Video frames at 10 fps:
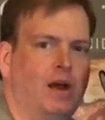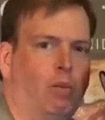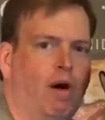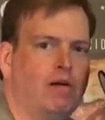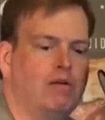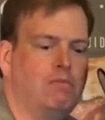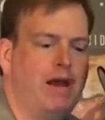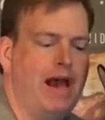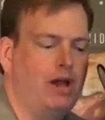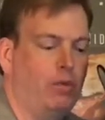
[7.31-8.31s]
Welcome
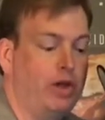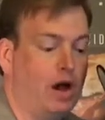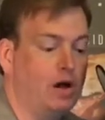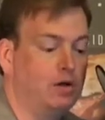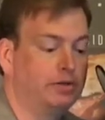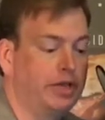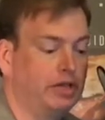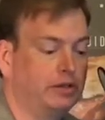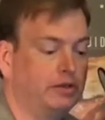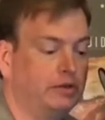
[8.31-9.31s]
back. We all need a
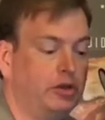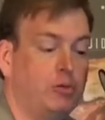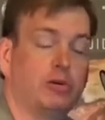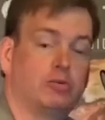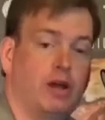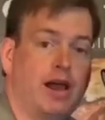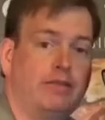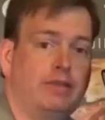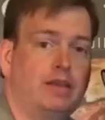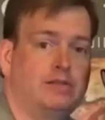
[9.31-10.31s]
little humor, right,
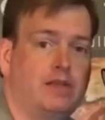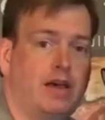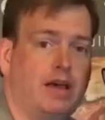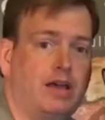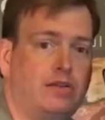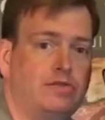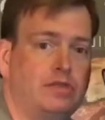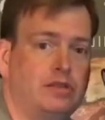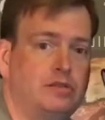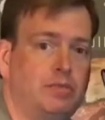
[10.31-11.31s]
these days?
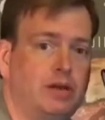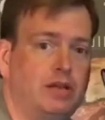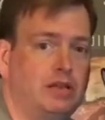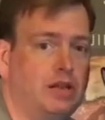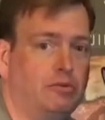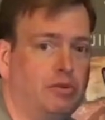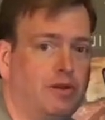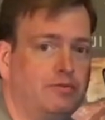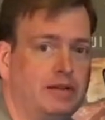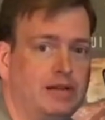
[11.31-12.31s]
It's been a
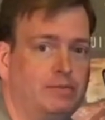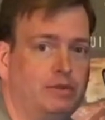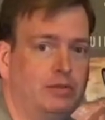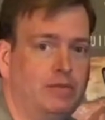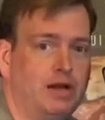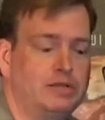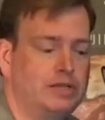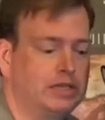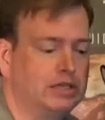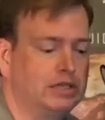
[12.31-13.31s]
rough couple of months
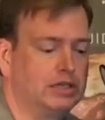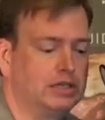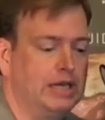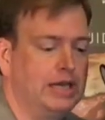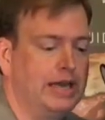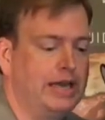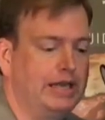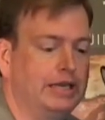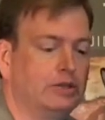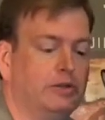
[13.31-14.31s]
here. And
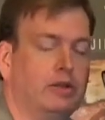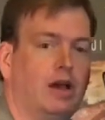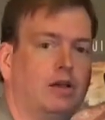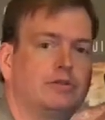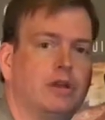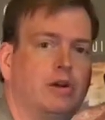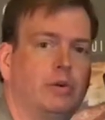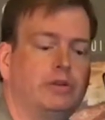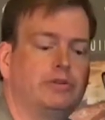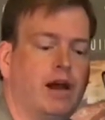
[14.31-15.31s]
here on the Y'all Show, we
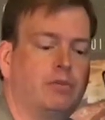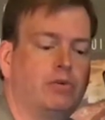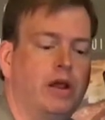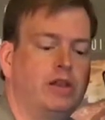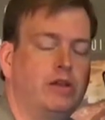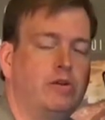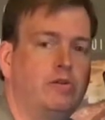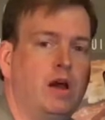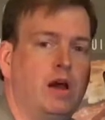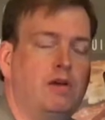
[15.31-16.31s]
try to bring you
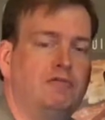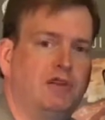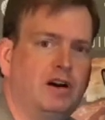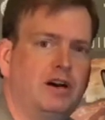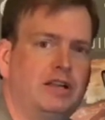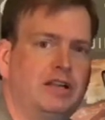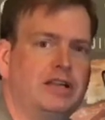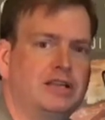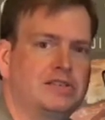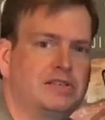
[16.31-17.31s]
fun and
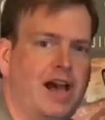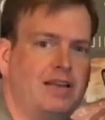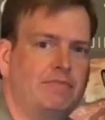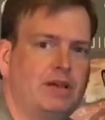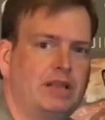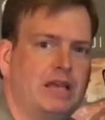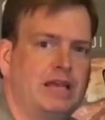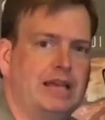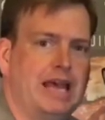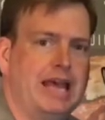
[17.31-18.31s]
excitement
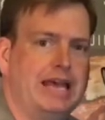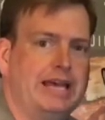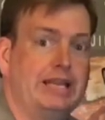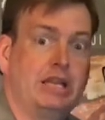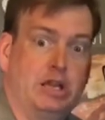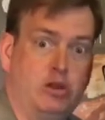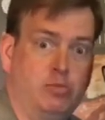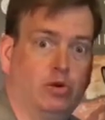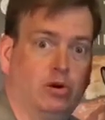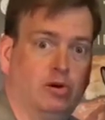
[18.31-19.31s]
and
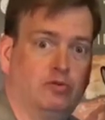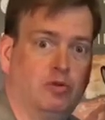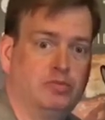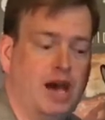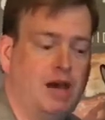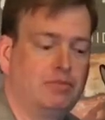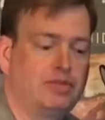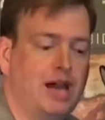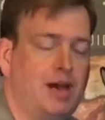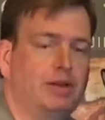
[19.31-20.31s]
humor from time to
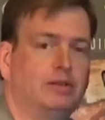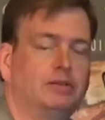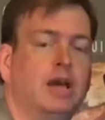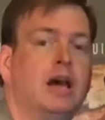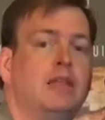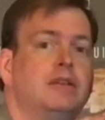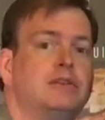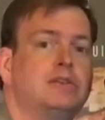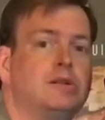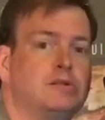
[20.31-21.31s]
time. And on
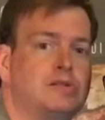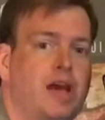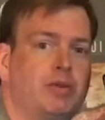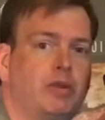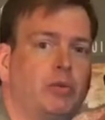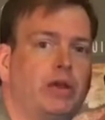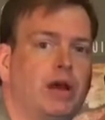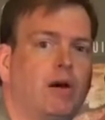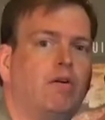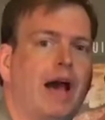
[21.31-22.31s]
this little segment that we
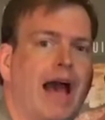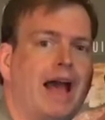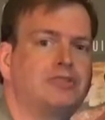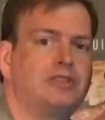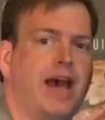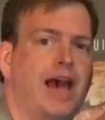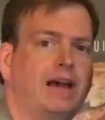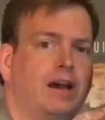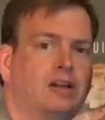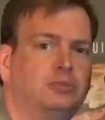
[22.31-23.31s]
call hashtag
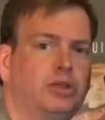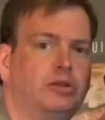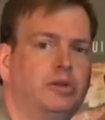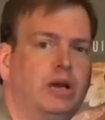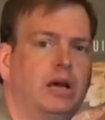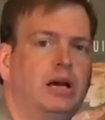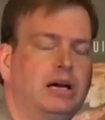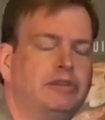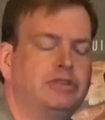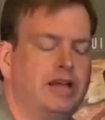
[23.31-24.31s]
Hullabaloo
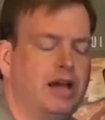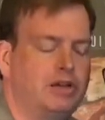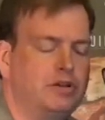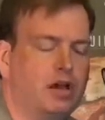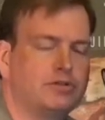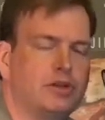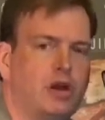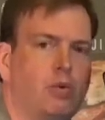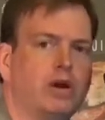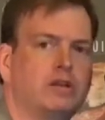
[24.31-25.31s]
of today's Y'all Show,
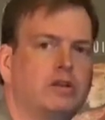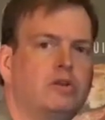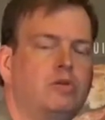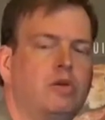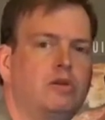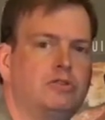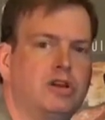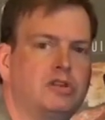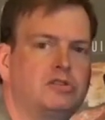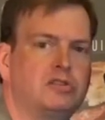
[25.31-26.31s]
we're going to do
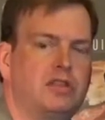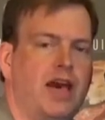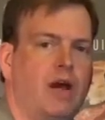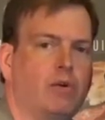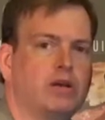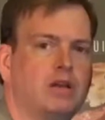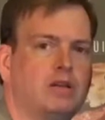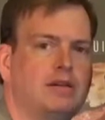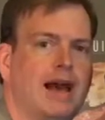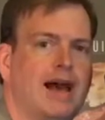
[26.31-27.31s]
just that. We're going to
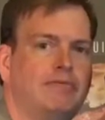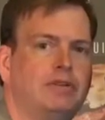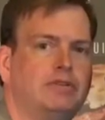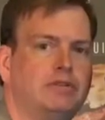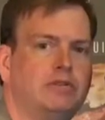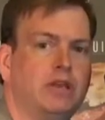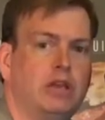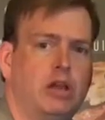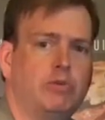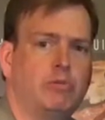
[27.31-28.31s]
dive into the
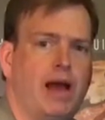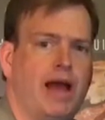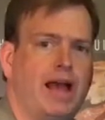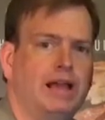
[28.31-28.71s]
humor bag.